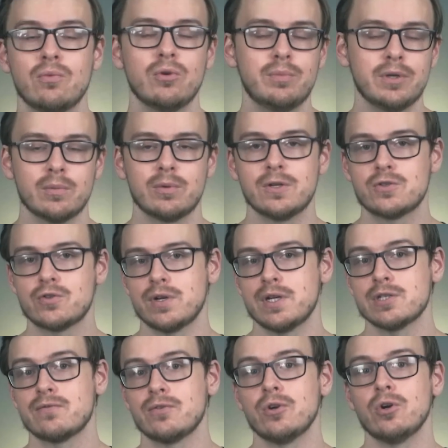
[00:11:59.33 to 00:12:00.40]
will be able to
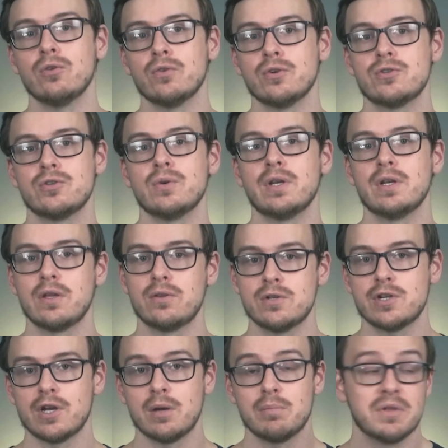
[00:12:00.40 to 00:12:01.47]
transfer over to another
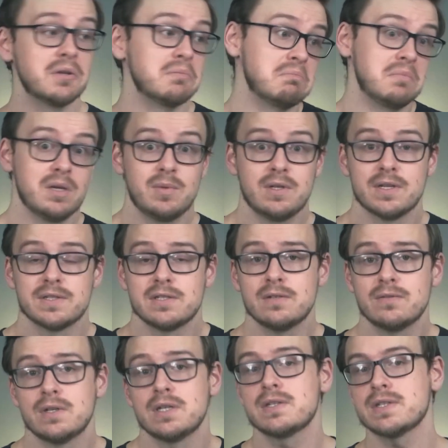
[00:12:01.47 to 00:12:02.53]
job that maybe doesn't
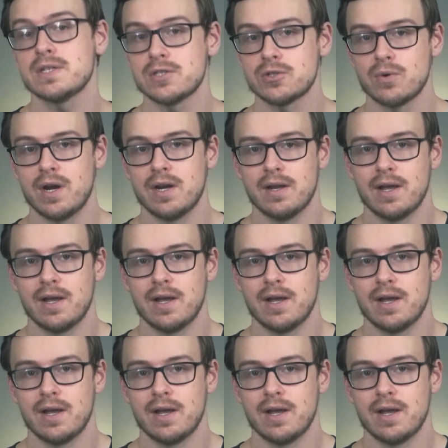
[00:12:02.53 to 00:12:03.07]
even exist right